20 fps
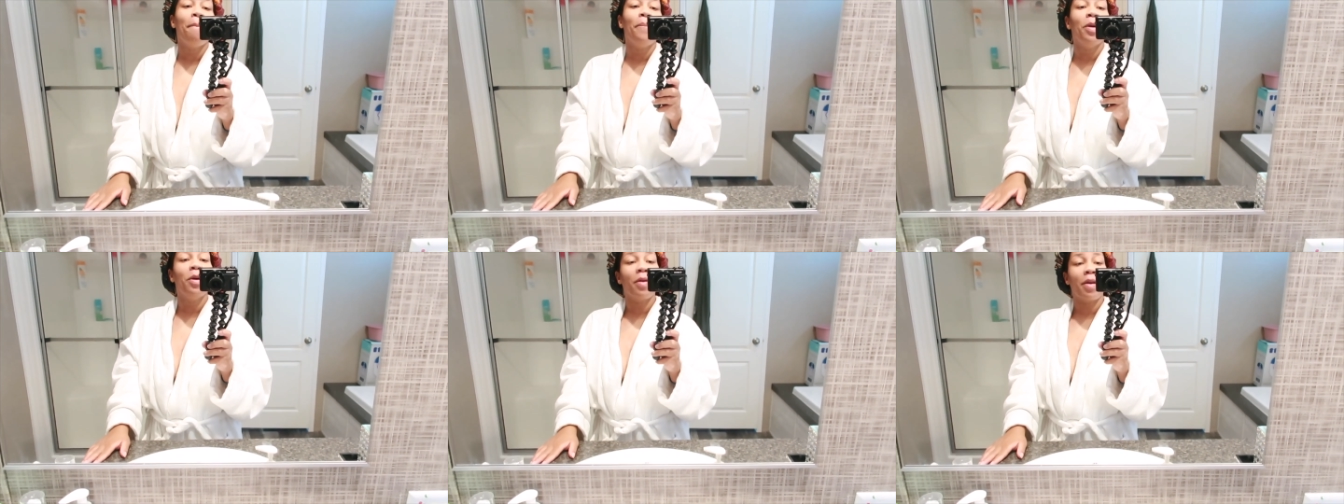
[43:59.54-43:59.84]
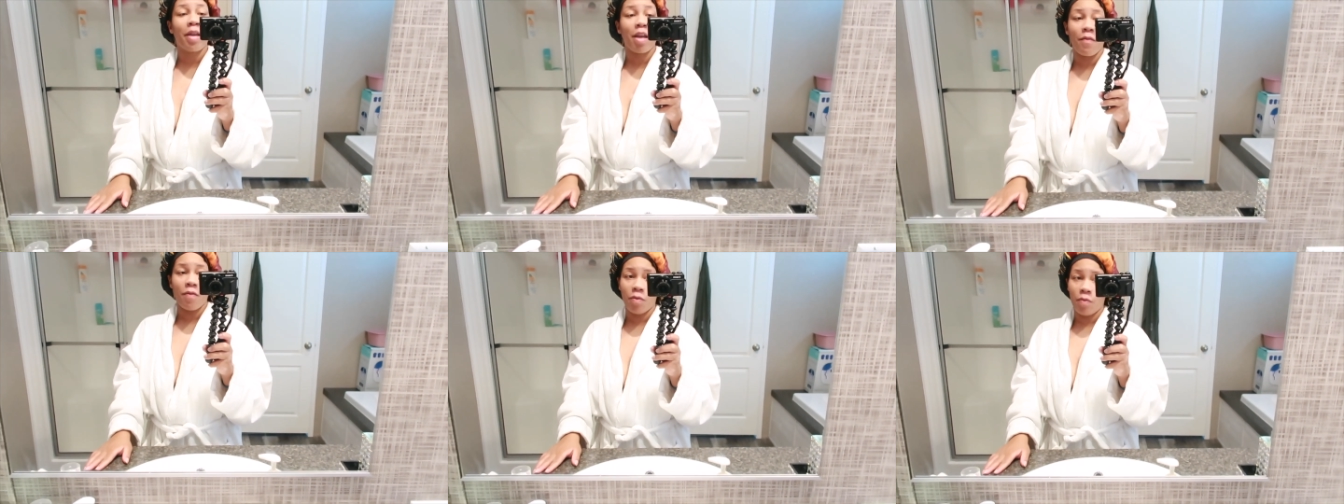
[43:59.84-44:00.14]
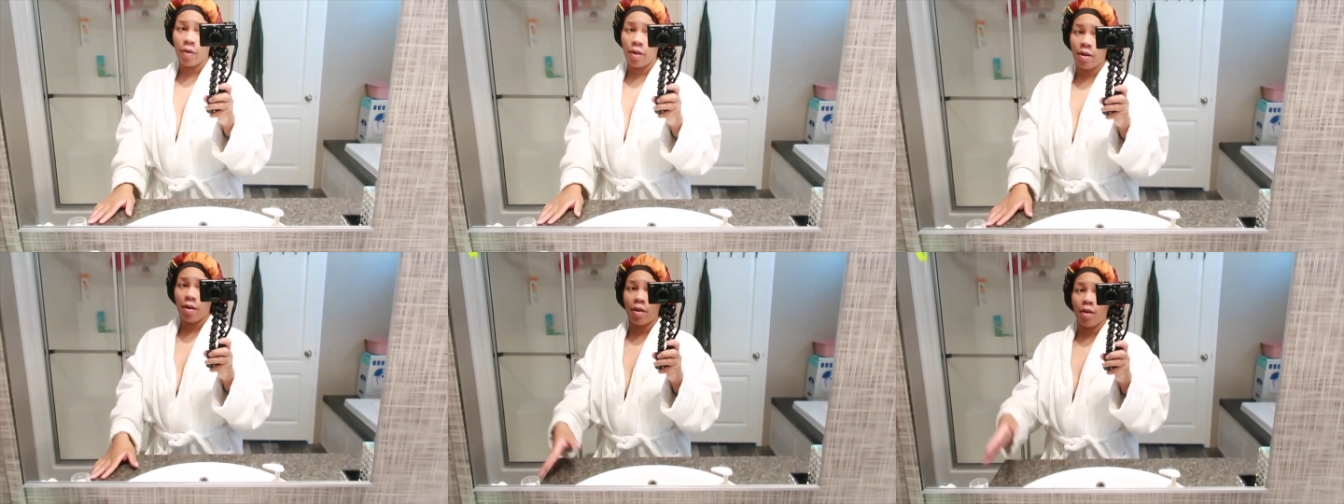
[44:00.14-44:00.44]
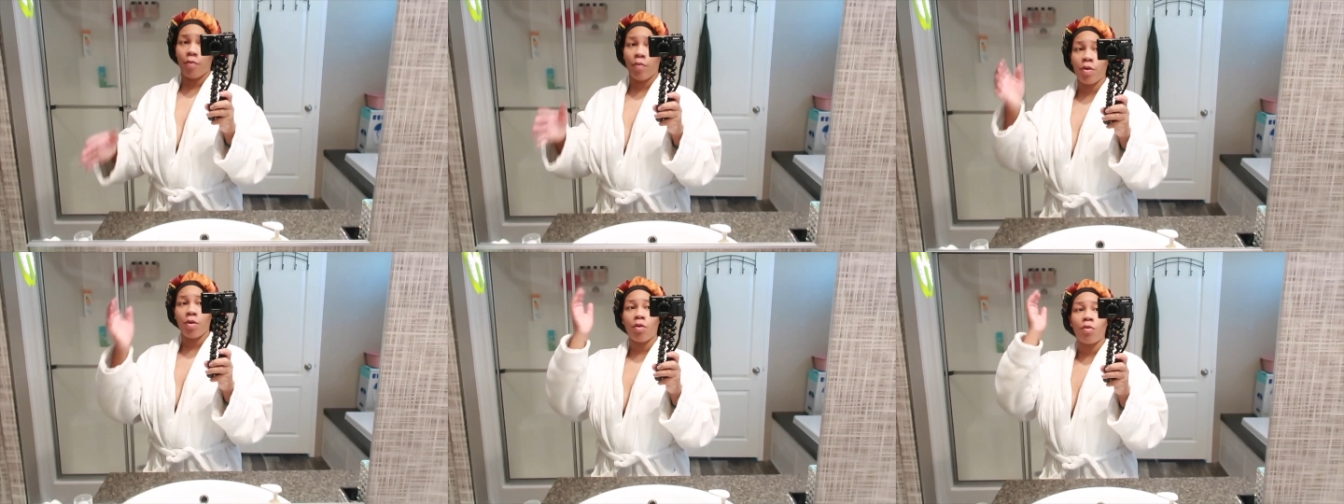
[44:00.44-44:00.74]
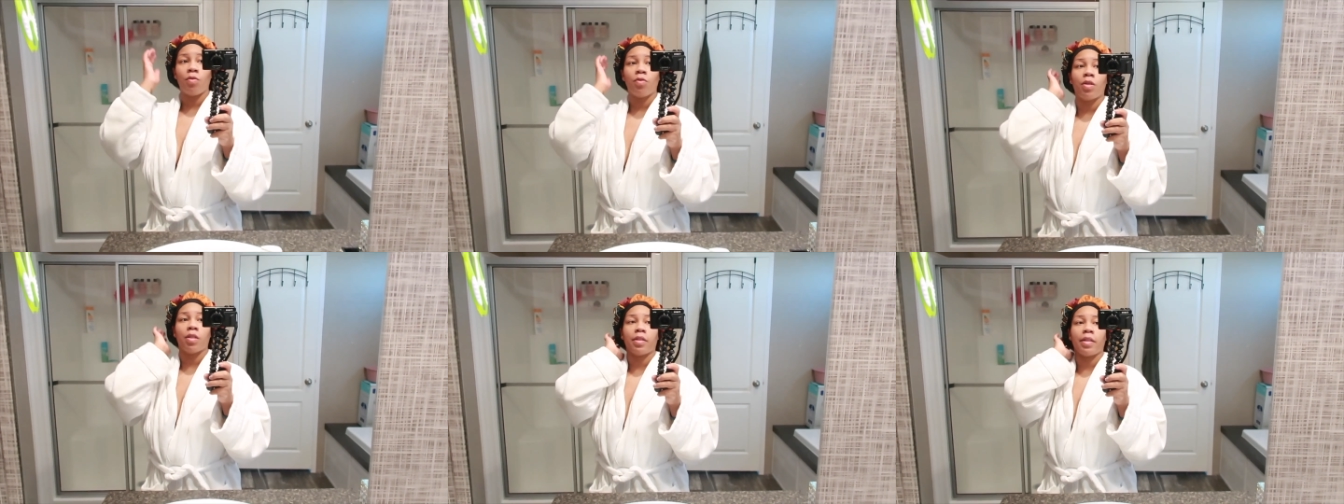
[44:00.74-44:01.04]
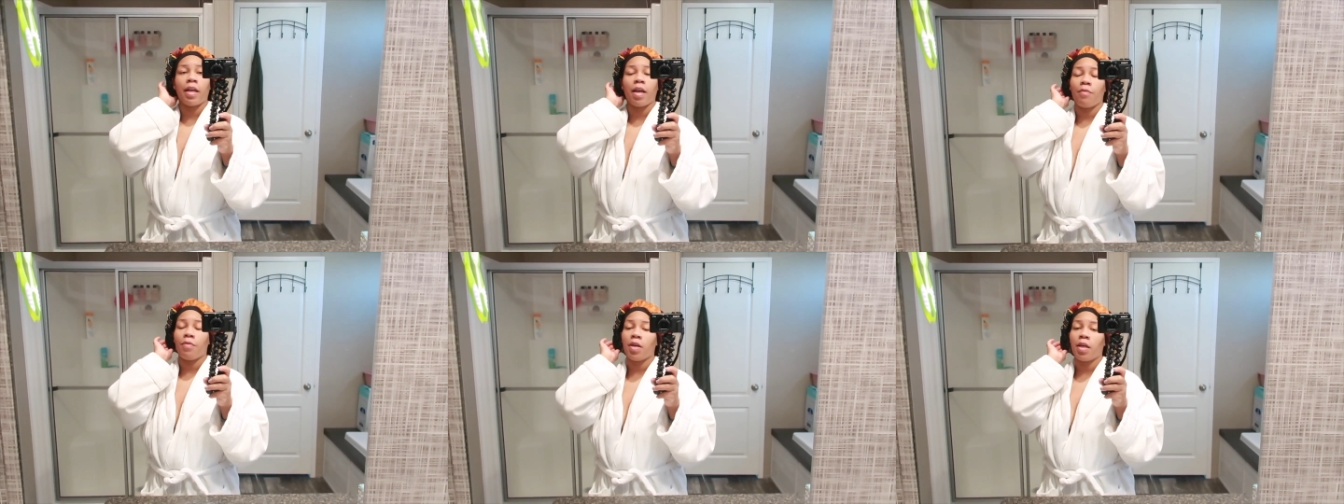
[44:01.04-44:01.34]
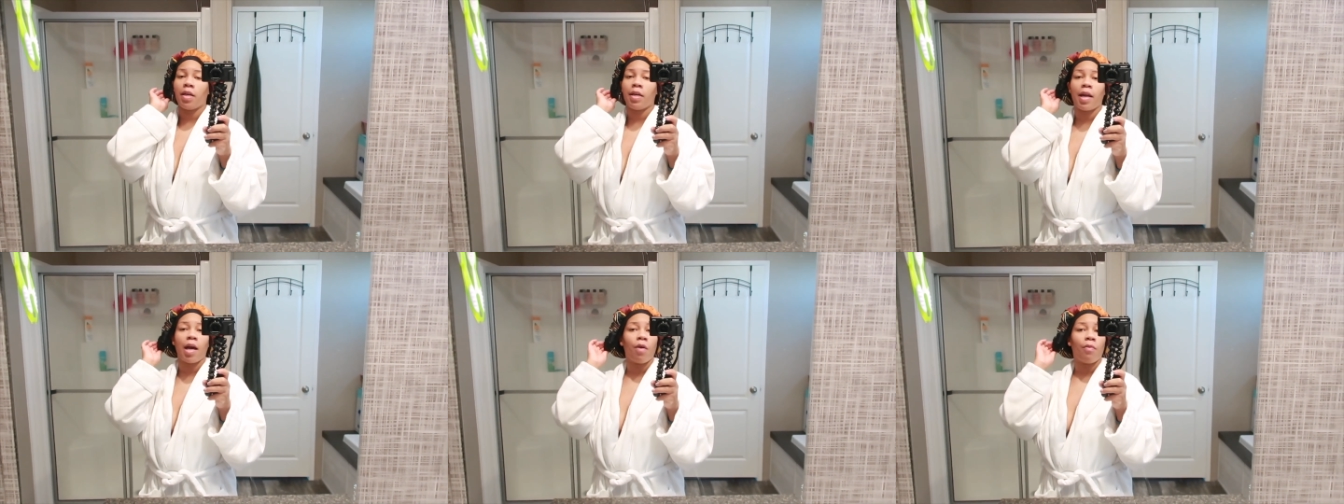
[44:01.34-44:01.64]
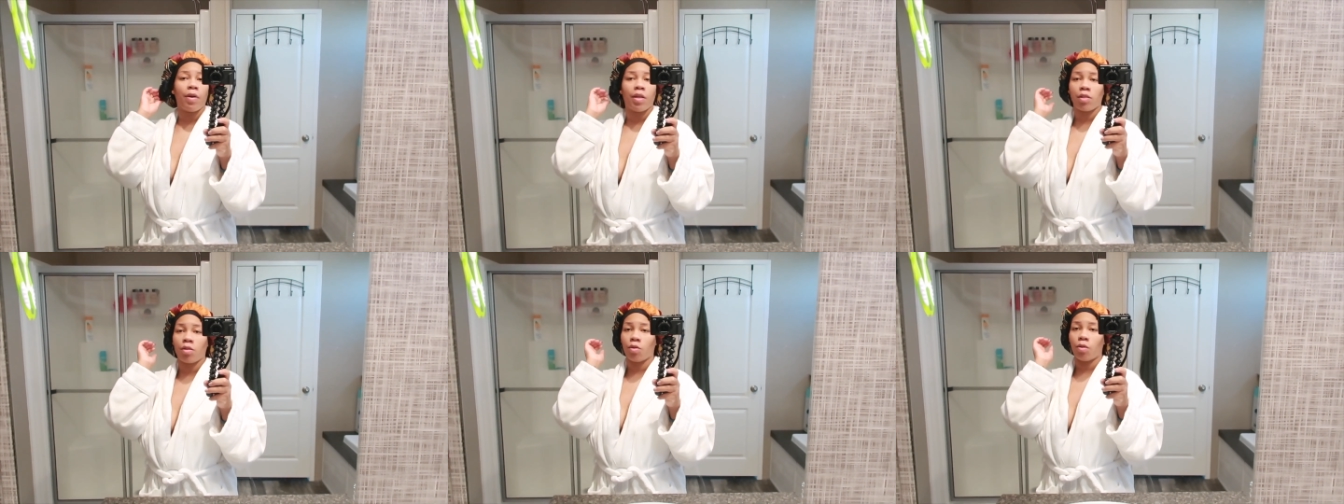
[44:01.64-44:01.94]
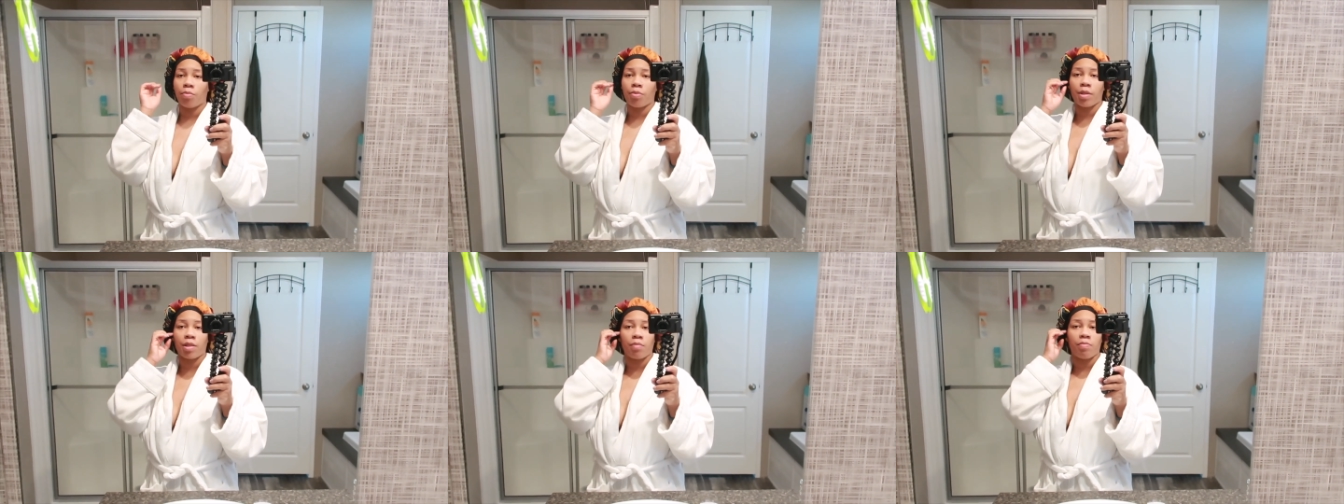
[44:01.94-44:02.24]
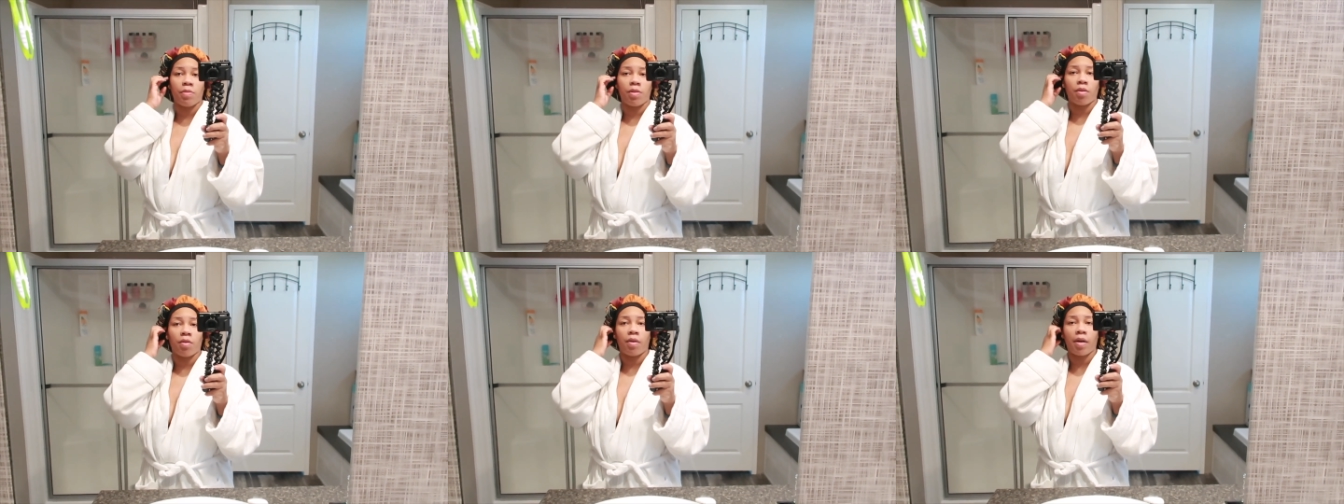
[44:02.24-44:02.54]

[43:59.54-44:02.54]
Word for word: milk everywhere and we don't want that. We cannot waste no breast milk,